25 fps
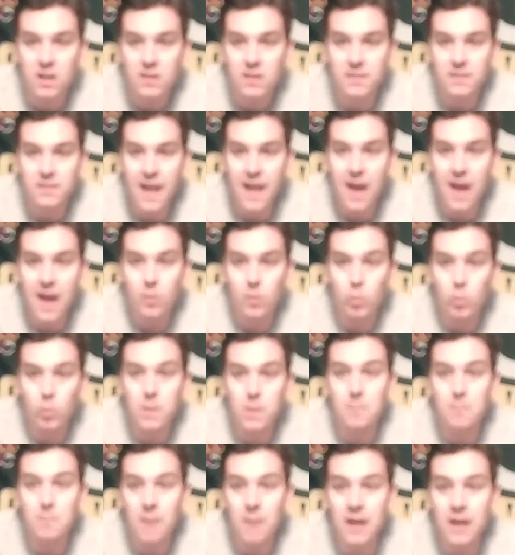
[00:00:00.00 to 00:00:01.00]
that
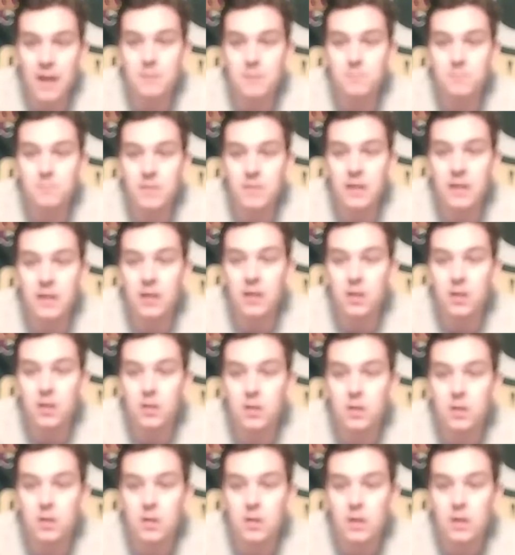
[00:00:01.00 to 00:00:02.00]
we might be,
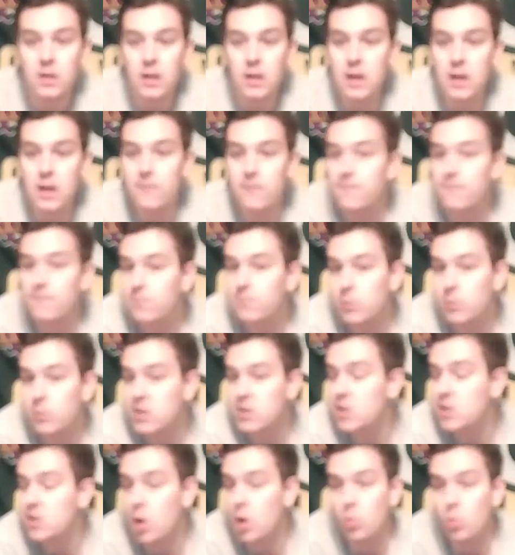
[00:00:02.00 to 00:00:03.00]
if
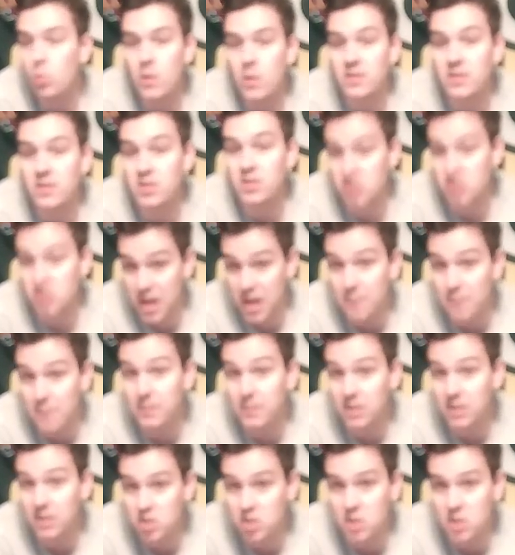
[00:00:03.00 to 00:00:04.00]
we don't win the
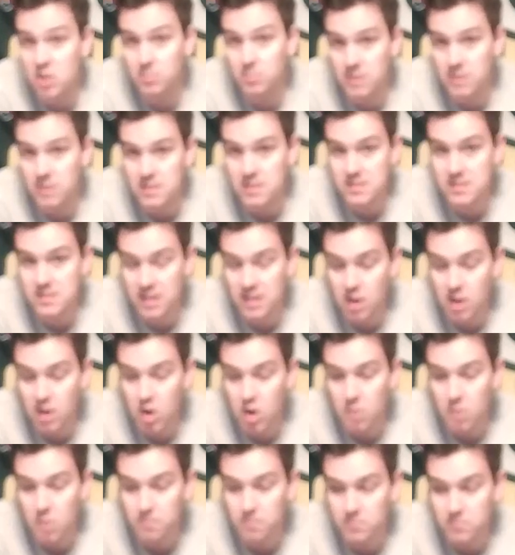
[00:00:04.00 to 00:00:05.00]
championship this
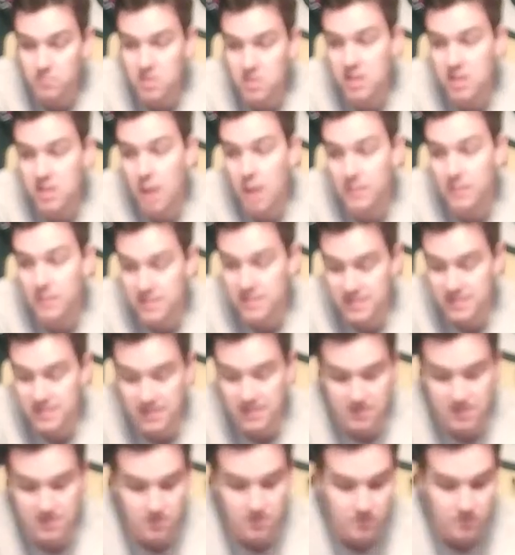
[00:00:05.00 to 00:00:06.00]
year, this coming
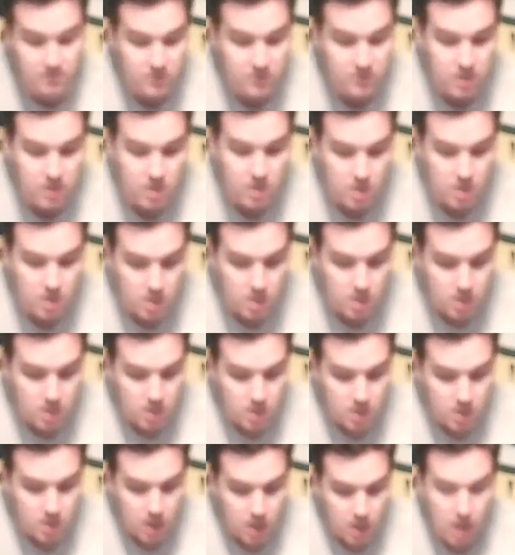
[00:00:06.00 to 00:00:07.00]
season,
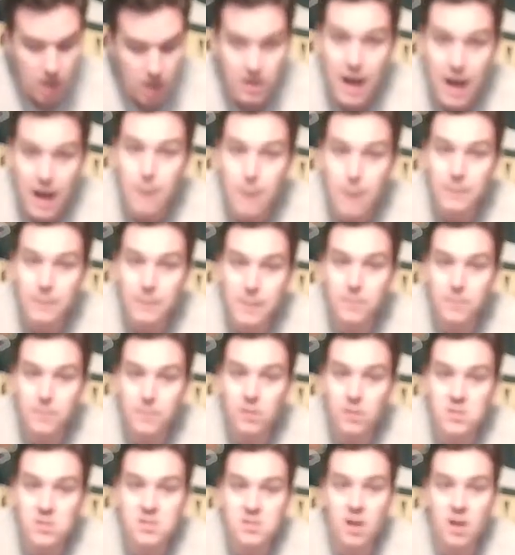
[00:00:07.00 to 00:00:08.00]
a lot of people
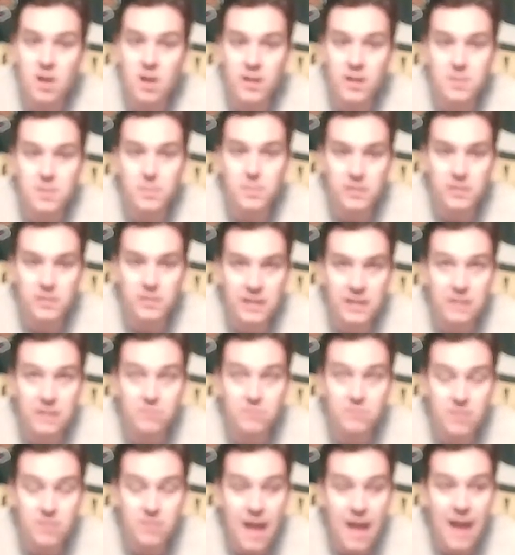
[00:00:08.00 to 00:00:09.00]
are starting to
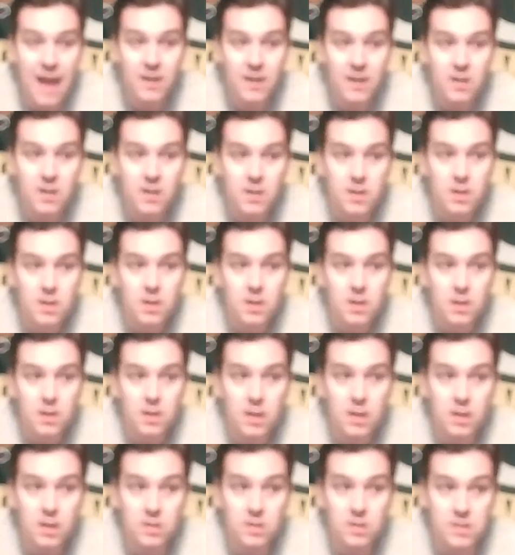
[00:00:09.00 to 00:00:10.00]
believe that
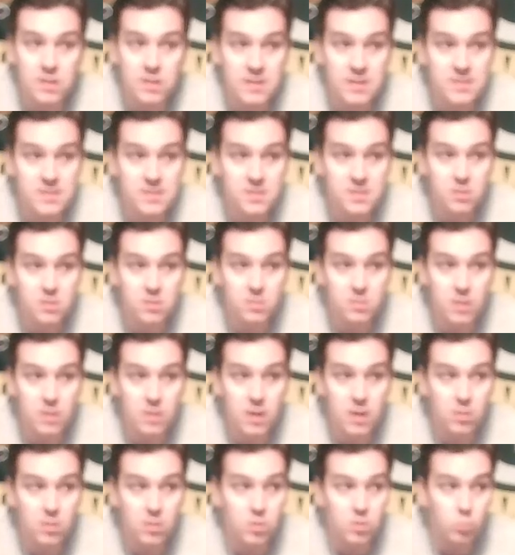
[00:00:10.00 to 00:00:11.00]

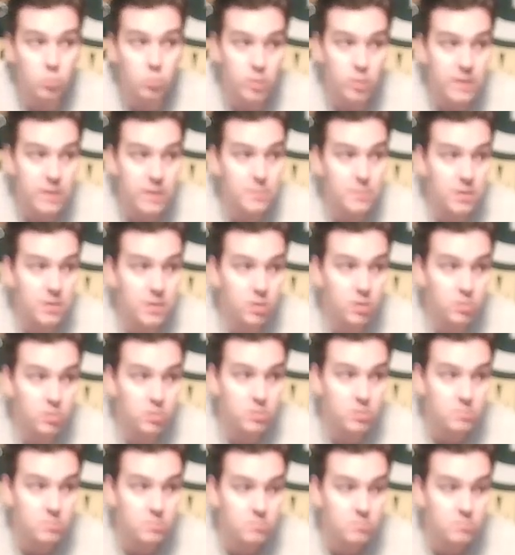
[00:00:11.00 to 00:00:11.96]
the rebuild